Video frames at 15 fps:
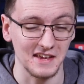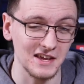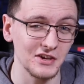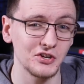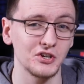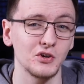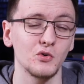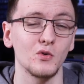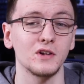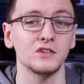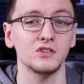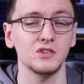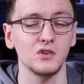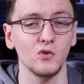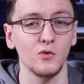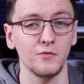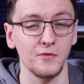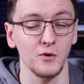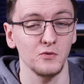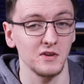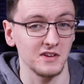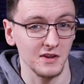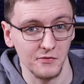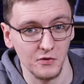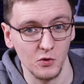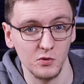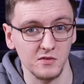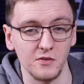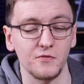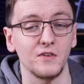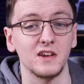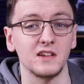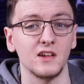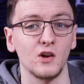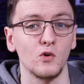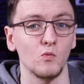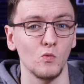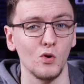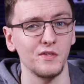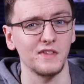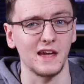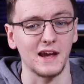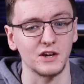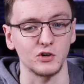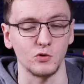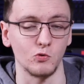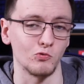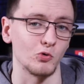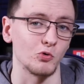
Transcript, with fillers: the issue and so found it difficult to find out what the actual